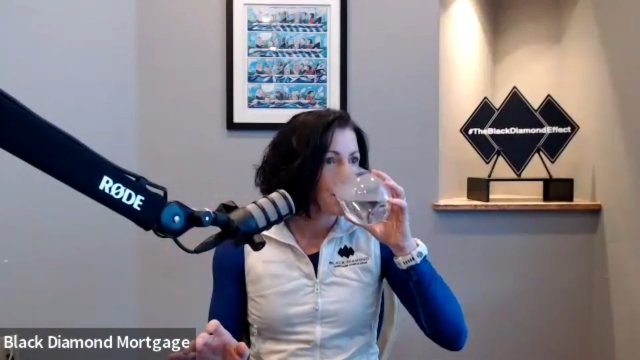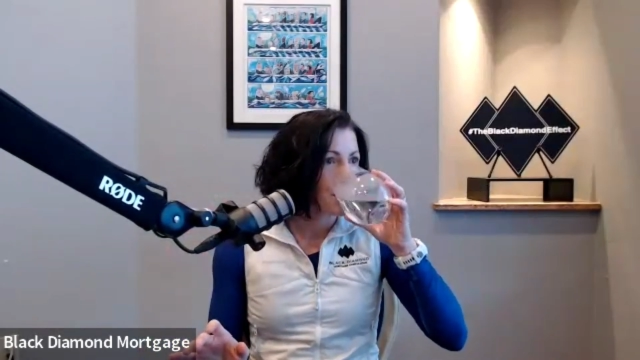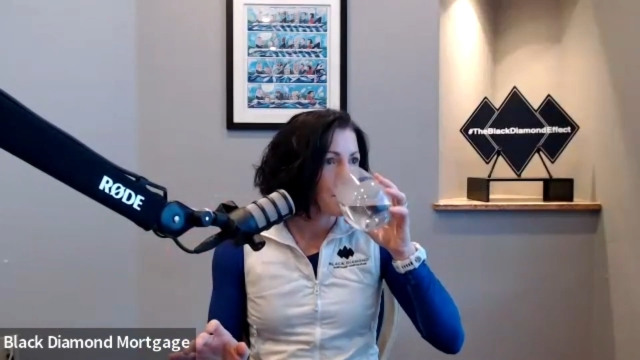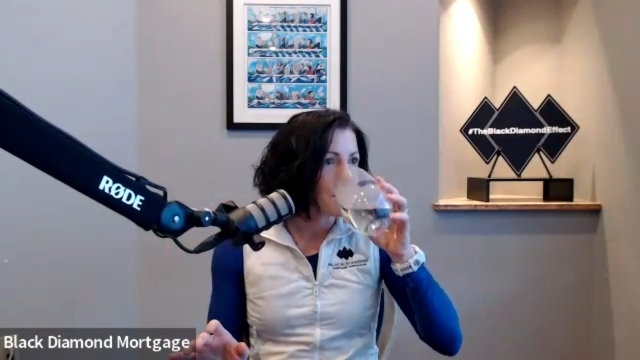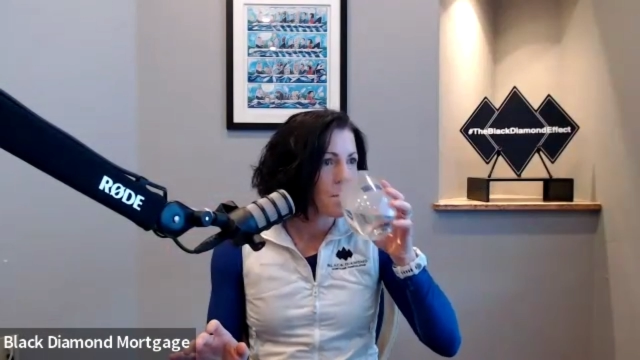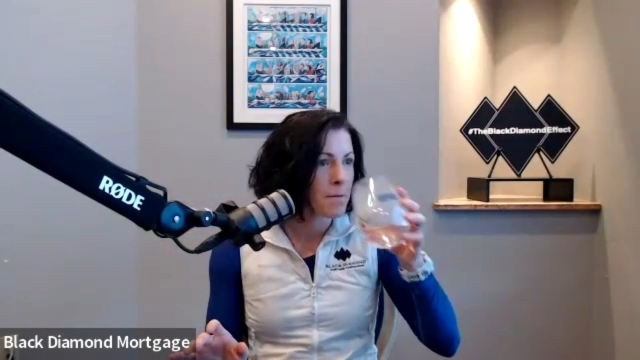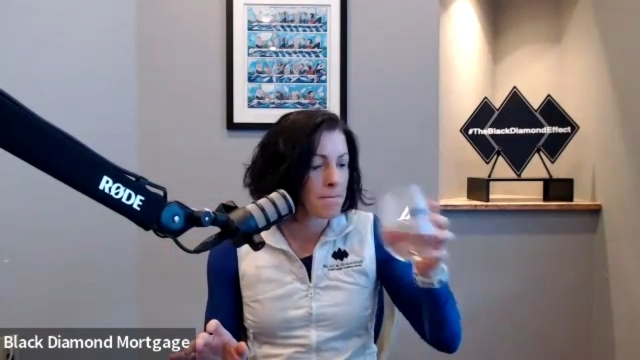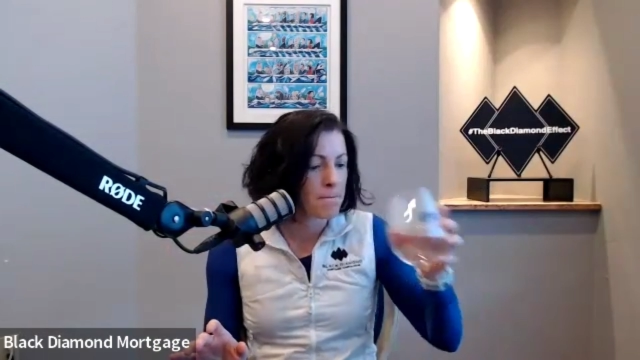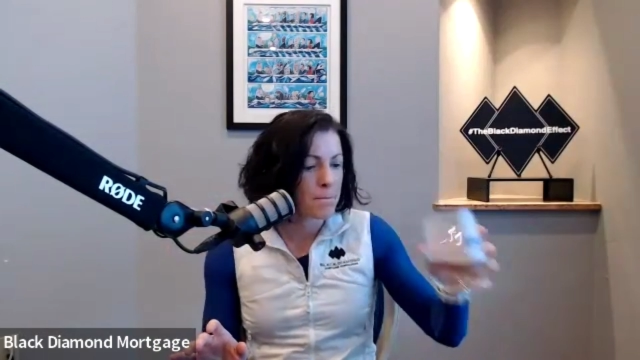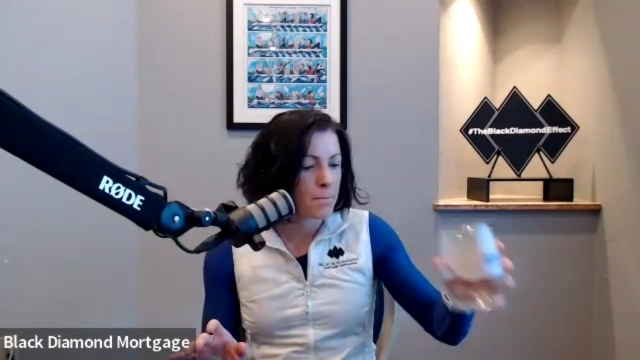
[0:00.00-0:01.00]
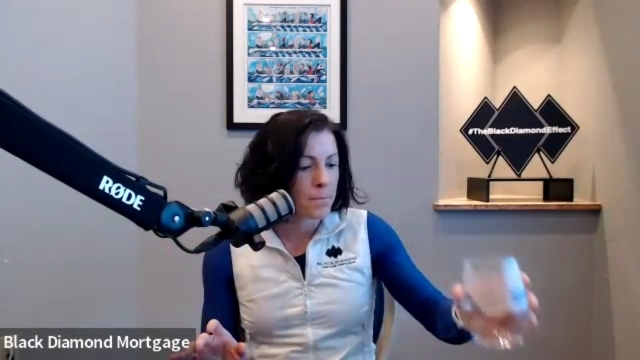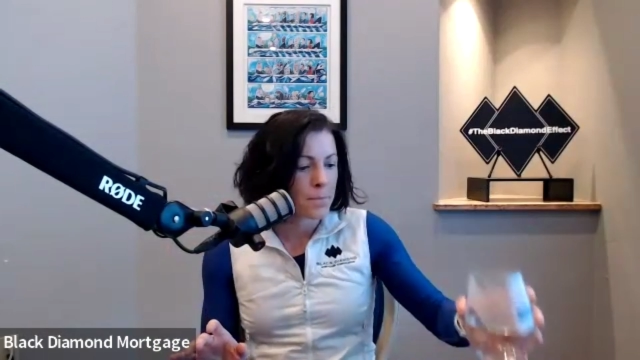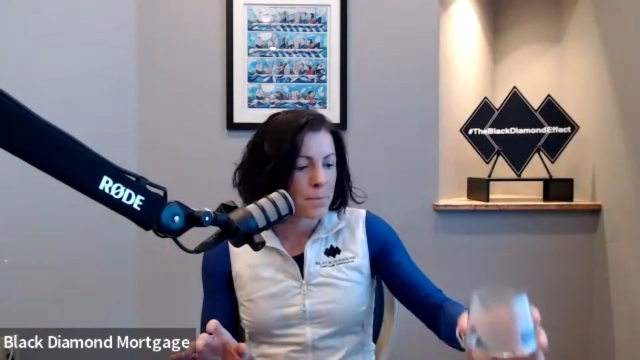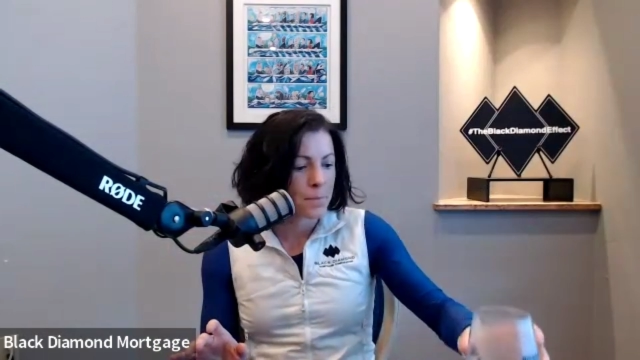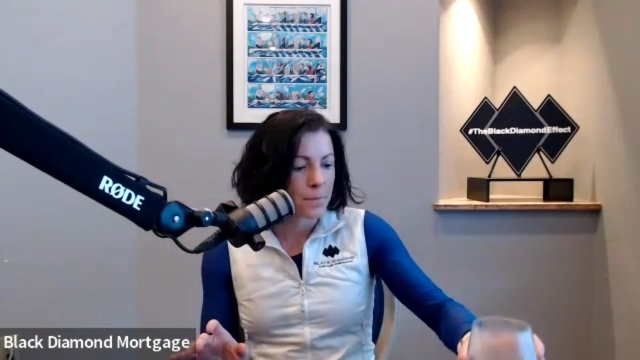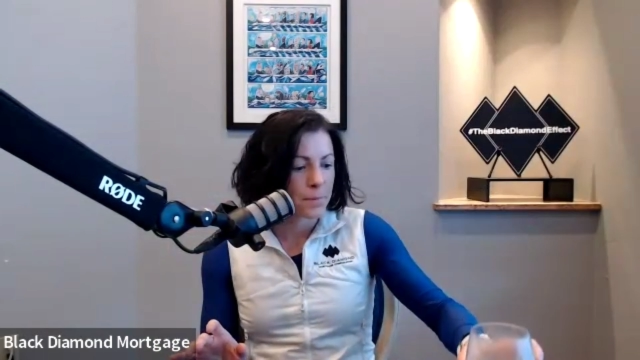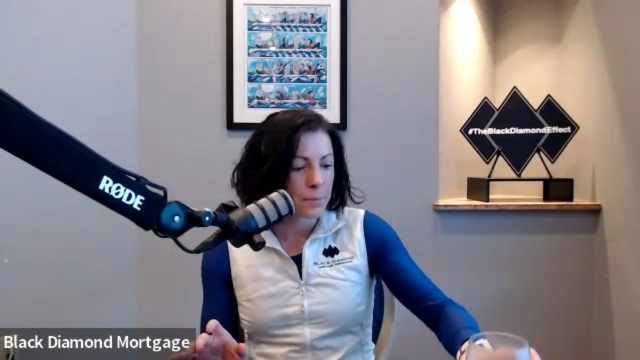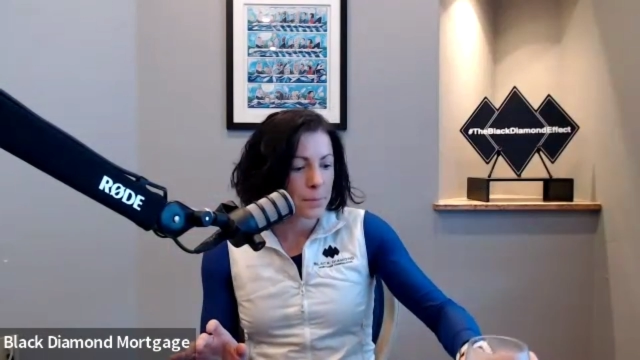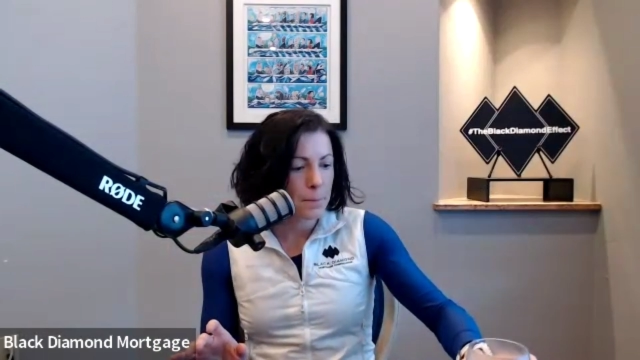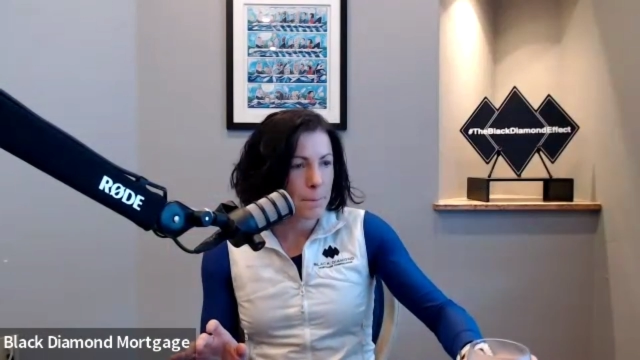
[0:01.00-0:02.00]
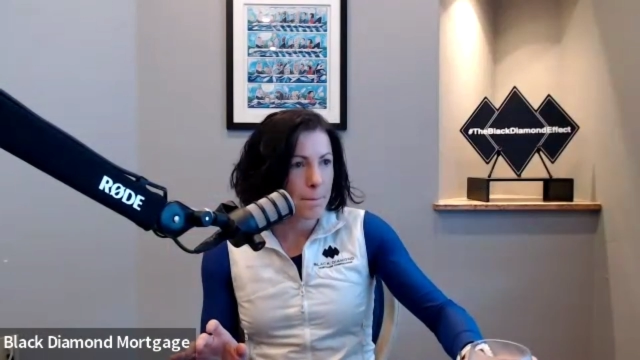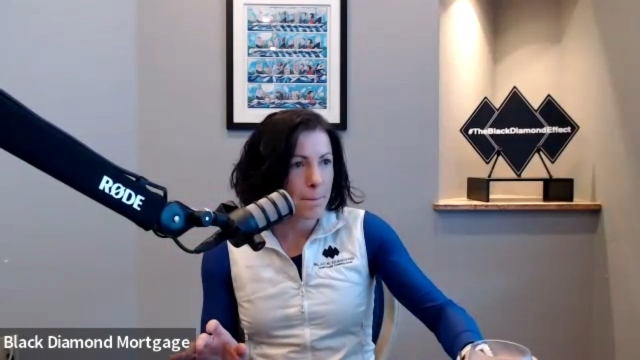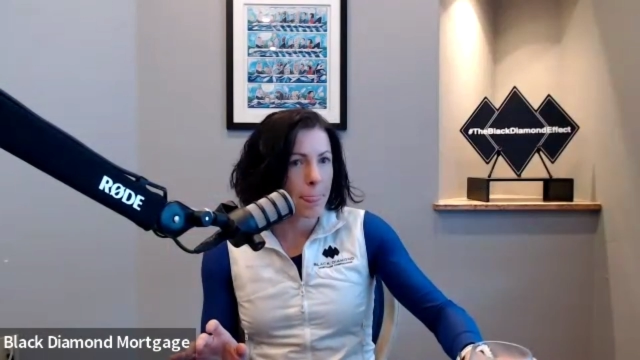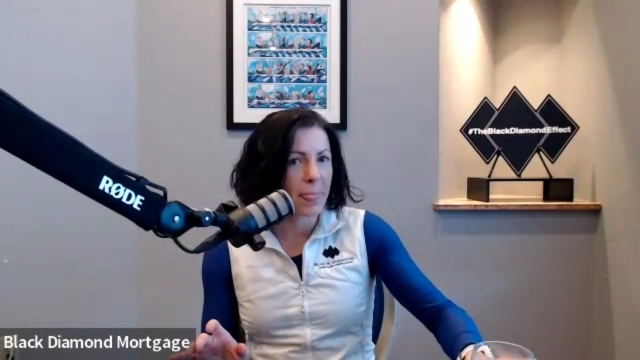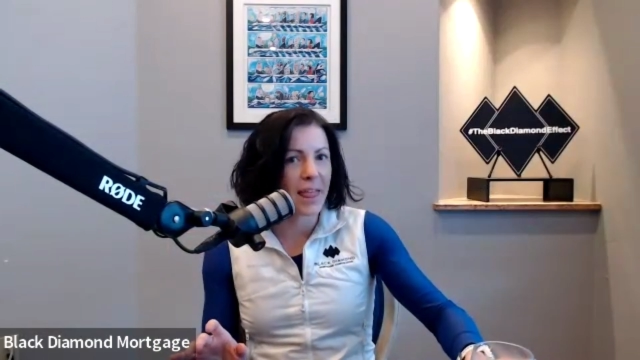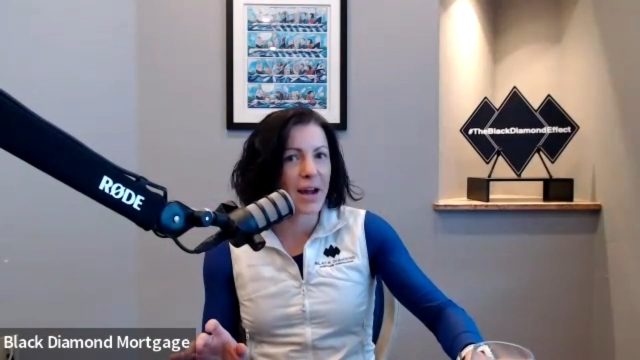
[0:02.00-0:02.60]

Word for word: annoying piece of paper that you have to sign?